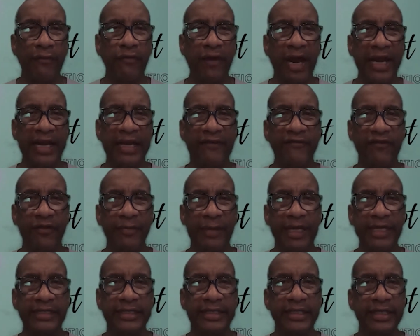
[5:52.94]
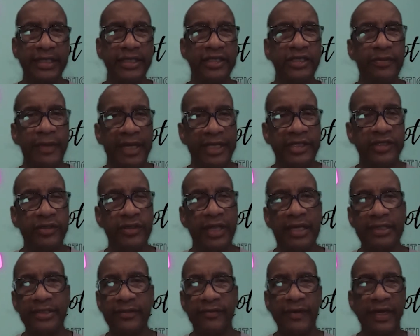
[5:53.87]
right information to make sure
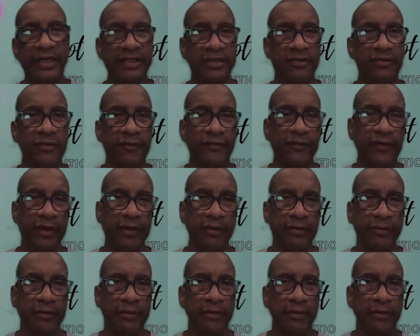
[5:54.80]
that's the right school for you?